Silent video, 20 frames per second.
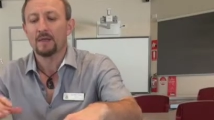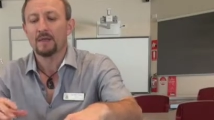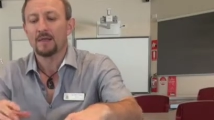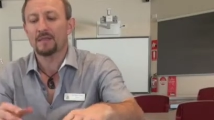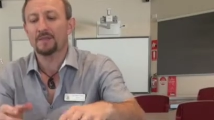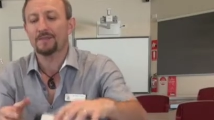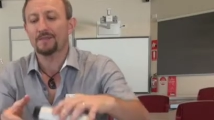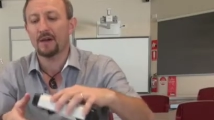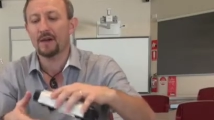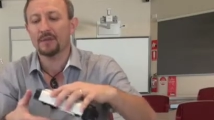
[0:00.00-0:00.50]
Now
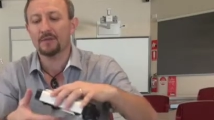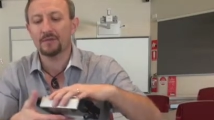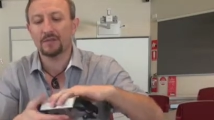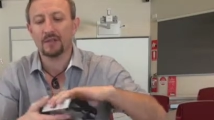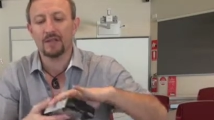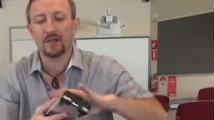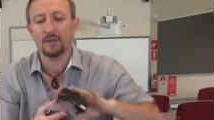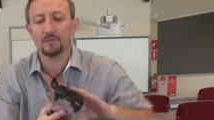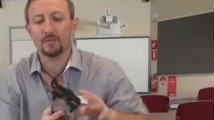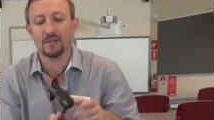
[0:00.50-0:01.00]
the final
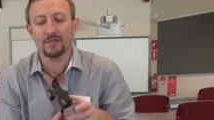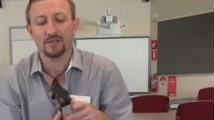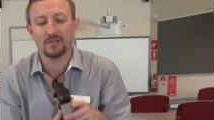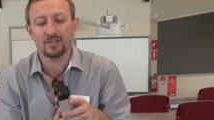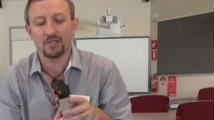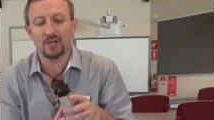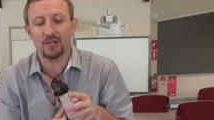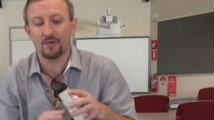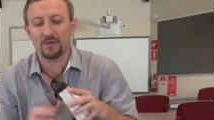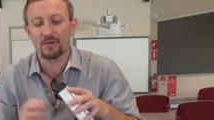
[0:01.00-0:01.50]
thing I'm going to
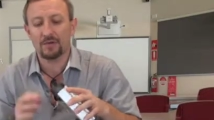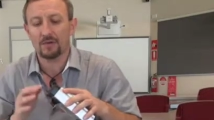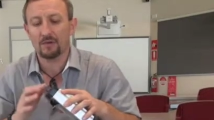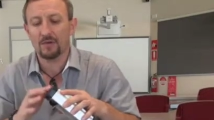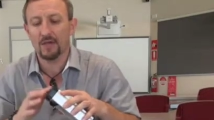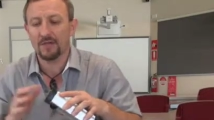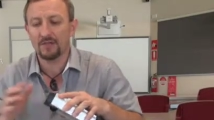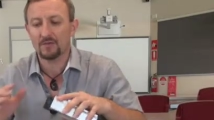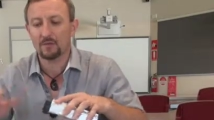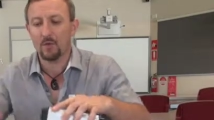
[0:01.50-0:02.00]
show you
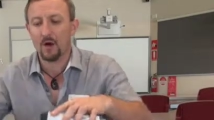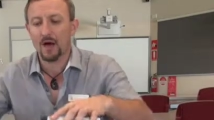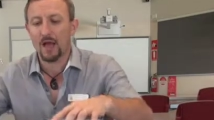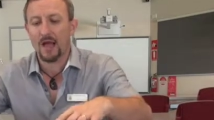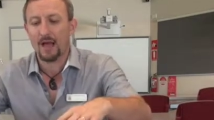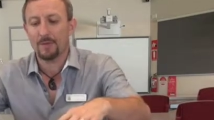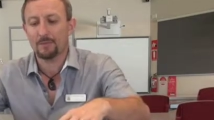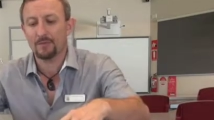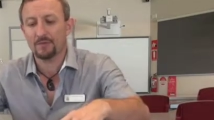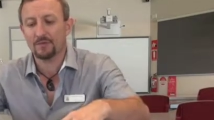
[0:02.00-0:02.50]
is what
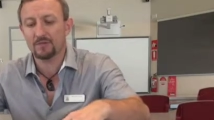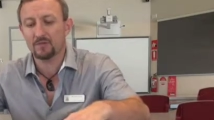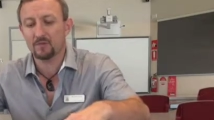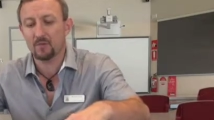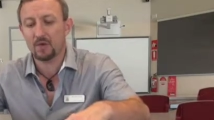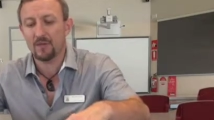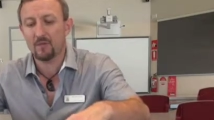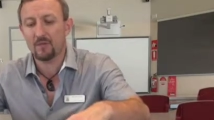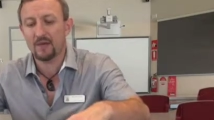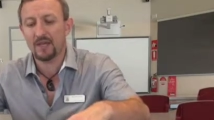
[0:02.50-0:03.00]
happens
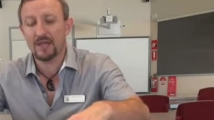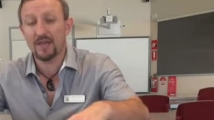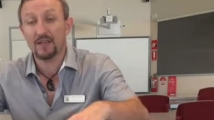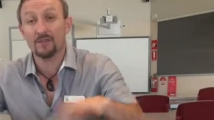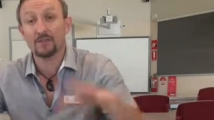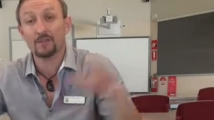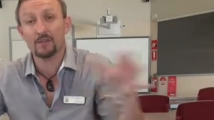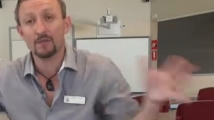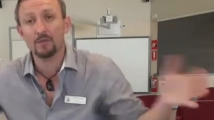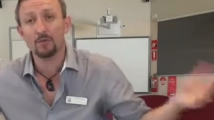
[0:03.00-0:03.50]
when we
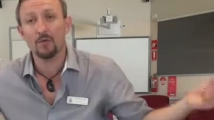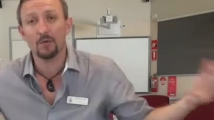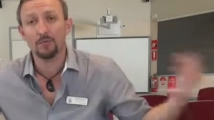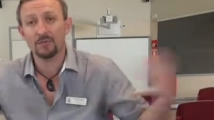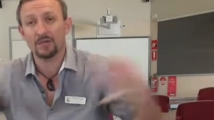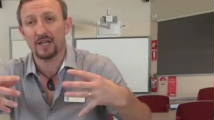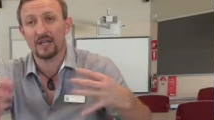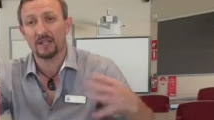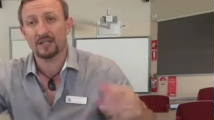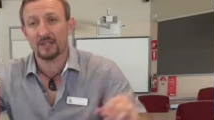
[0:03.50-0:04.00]
get two
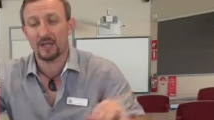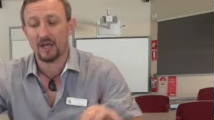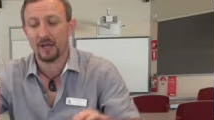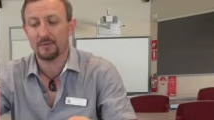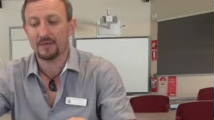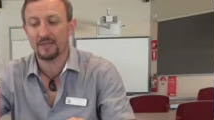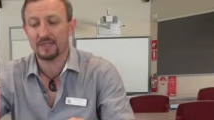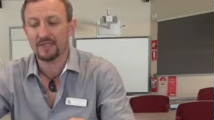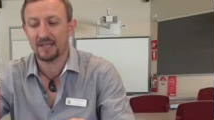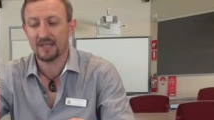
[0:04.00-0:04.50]
objects
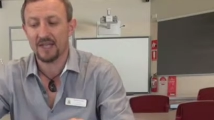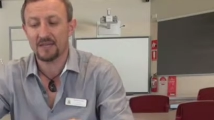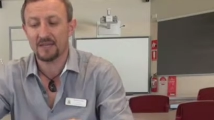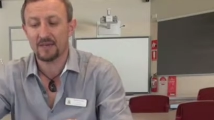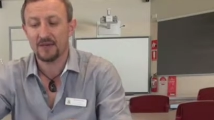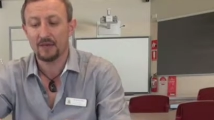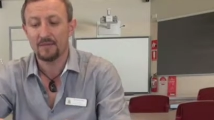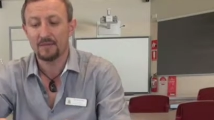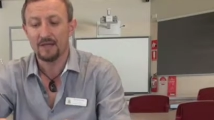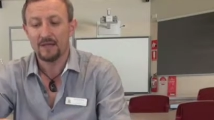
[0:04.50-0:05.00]
coming
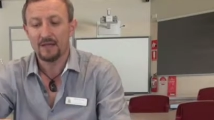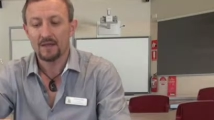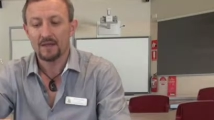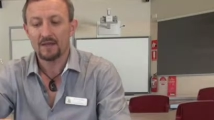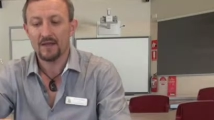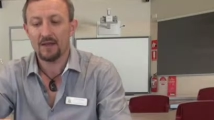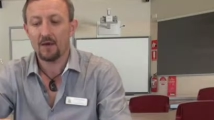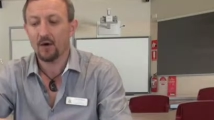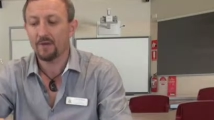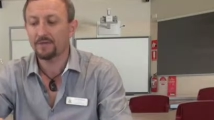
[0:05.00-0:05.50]
together.
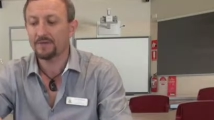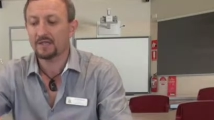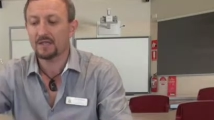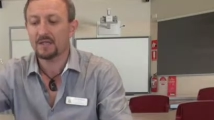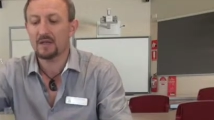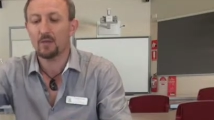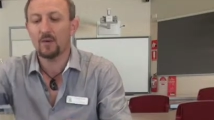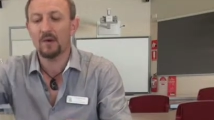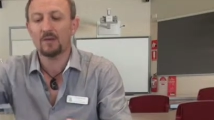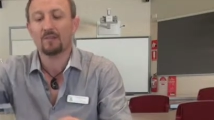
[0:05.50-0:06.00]
Now
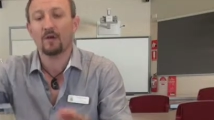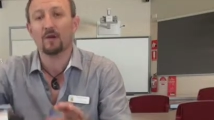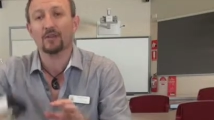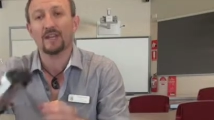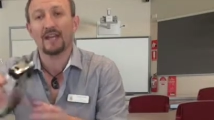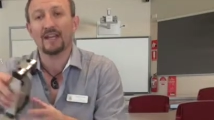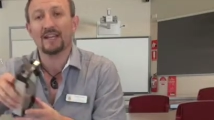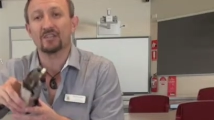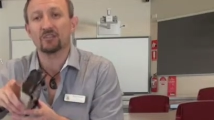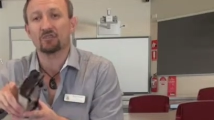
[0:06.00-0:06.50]
obviously we're on
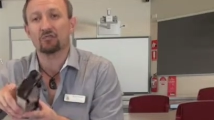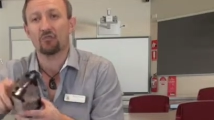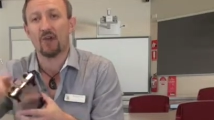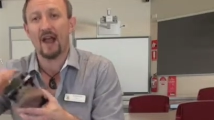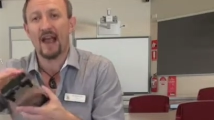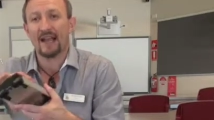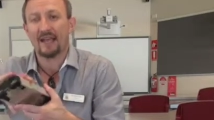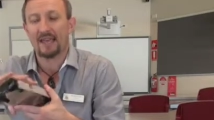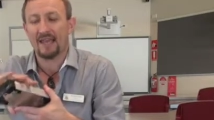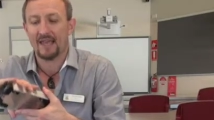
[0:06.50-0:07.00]
a
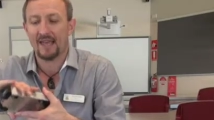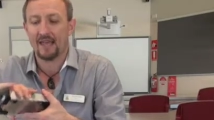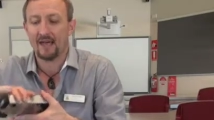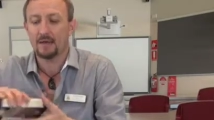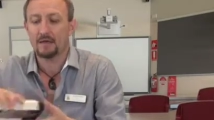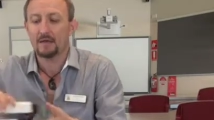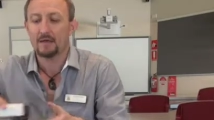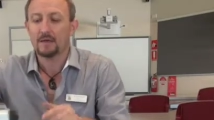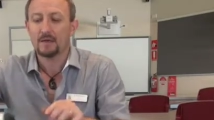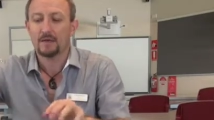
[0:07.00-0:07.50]
track
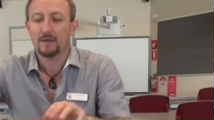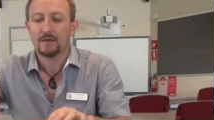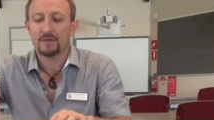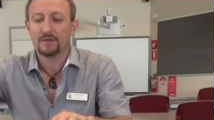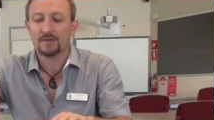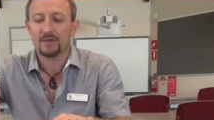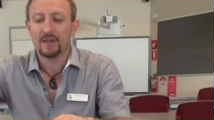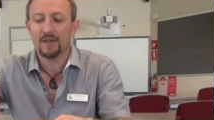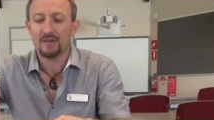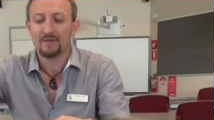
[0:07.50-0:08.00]
here,
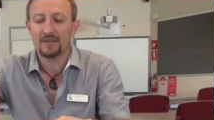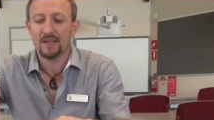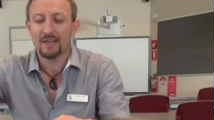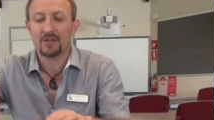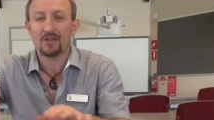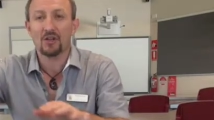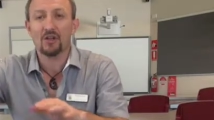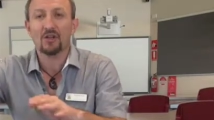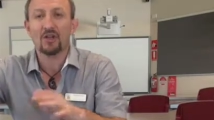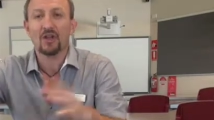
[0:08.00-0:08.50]
so they
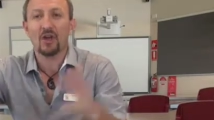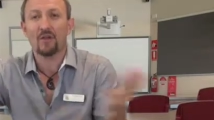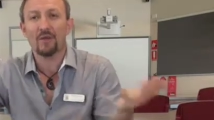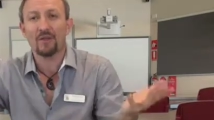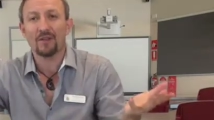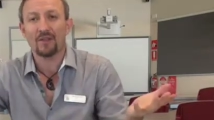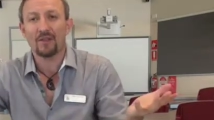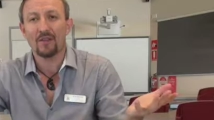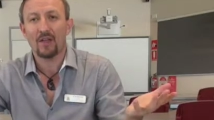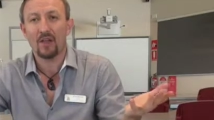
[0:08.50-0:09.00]
can only go
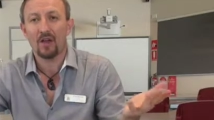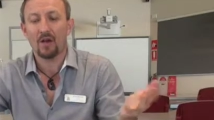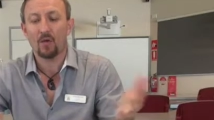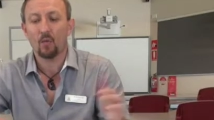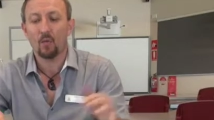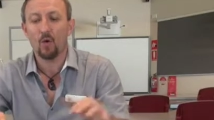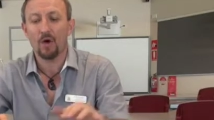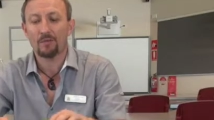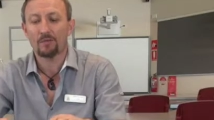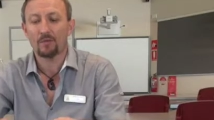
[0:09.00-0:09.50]
in
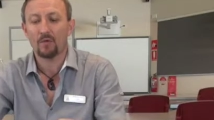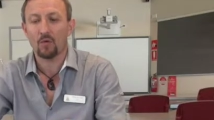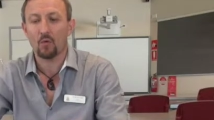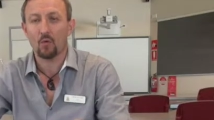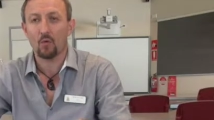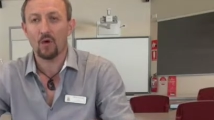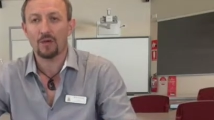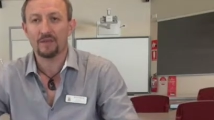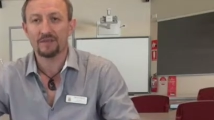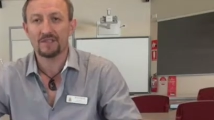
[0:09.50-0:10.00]
one,
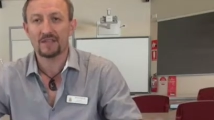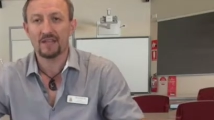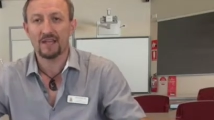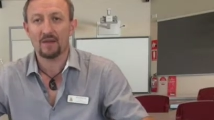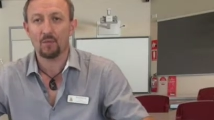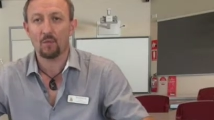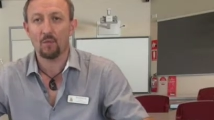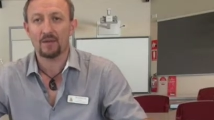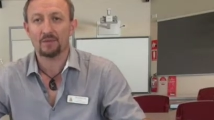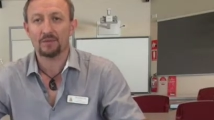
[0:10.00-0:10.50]

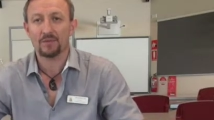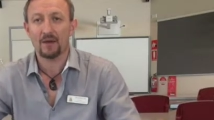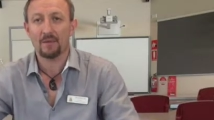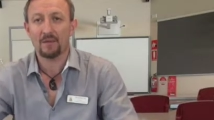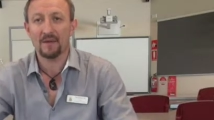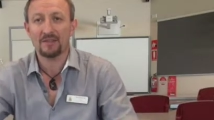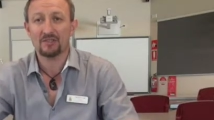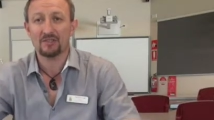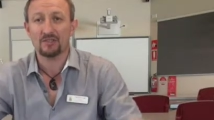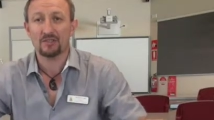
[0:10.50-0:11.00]
1D, one
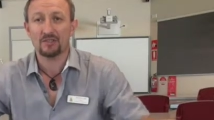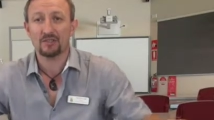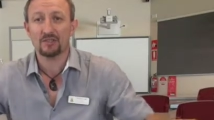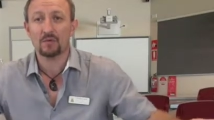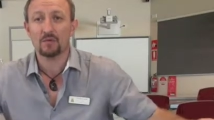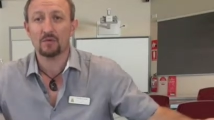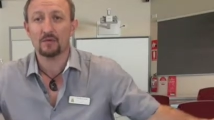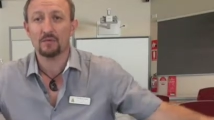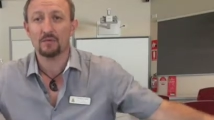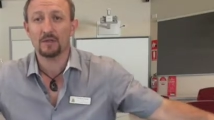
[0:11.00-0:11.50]
dimension.
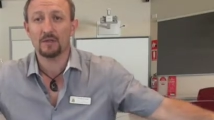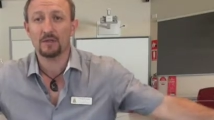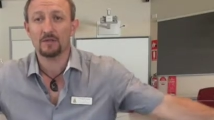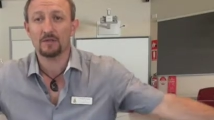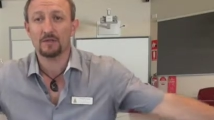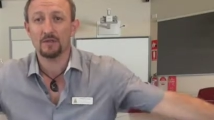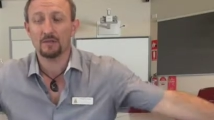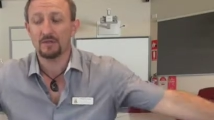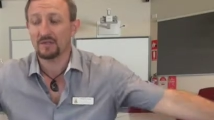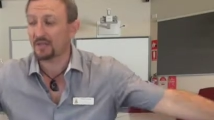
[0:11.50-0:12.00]
So what I'm going to
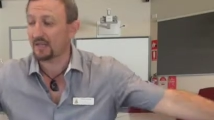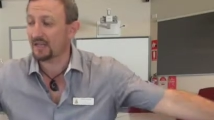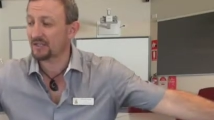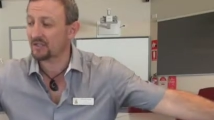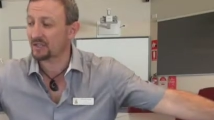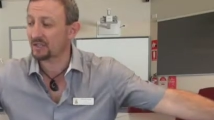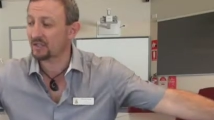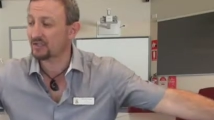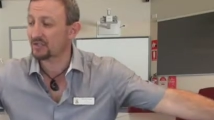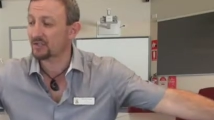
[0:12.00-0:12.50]
do is
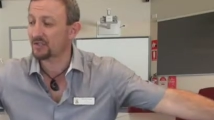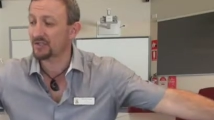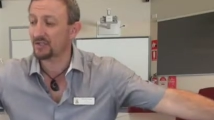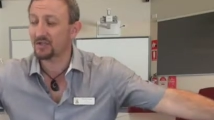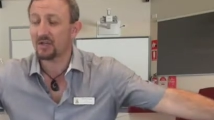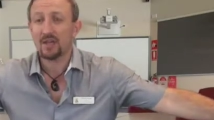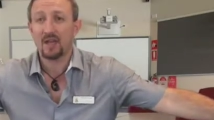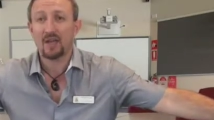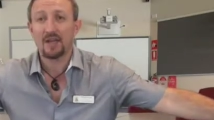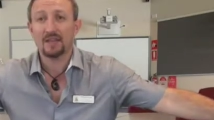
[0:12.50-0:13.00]
actually
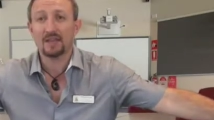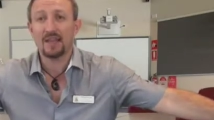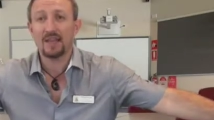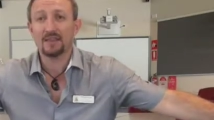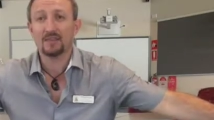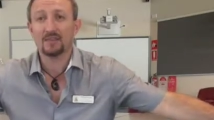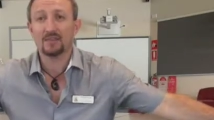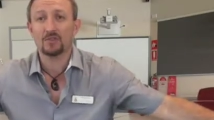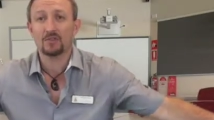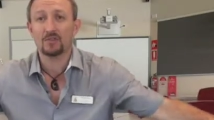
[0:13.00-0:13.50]
just
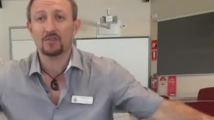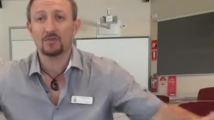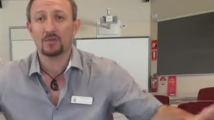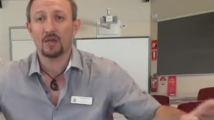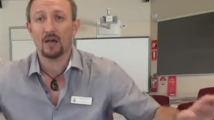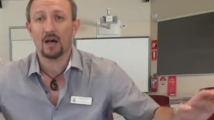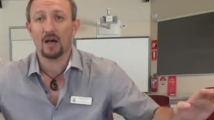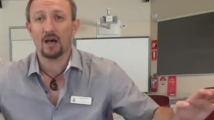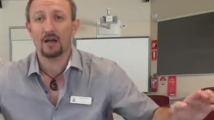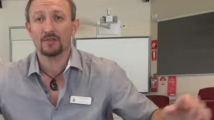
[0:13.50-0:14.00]
get the two
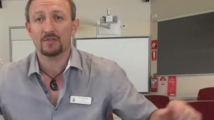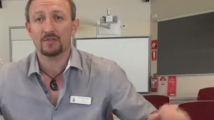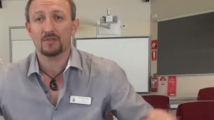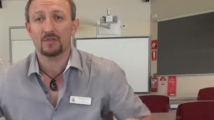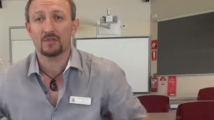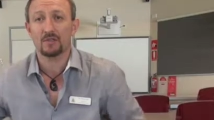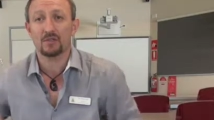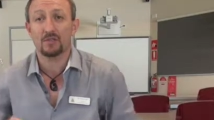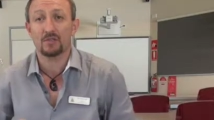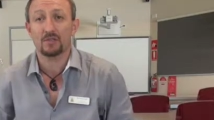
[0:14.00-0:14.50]
carts
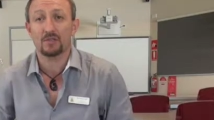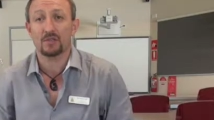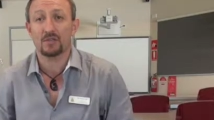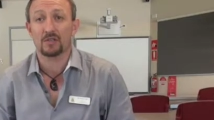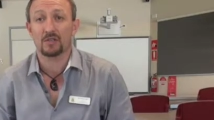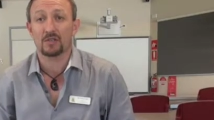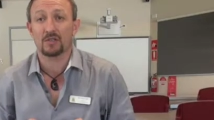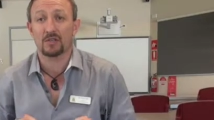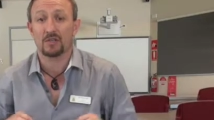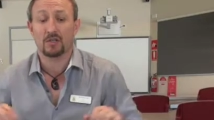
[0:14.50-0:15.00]
to, to,
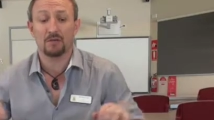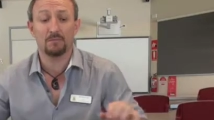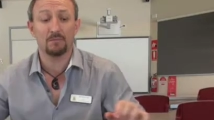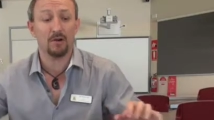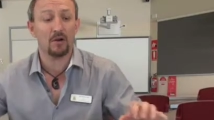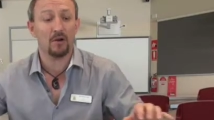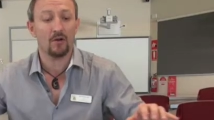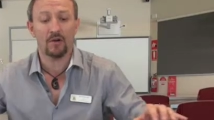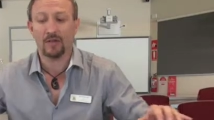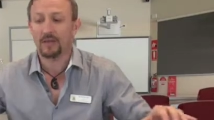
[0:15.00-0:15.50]
to
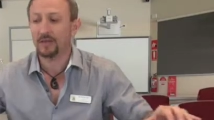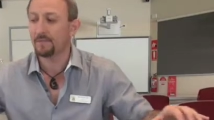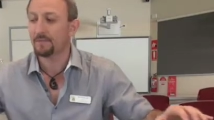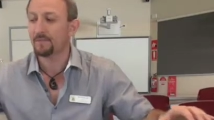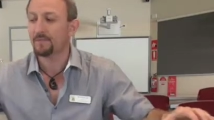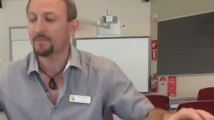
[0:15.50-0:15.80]
combine.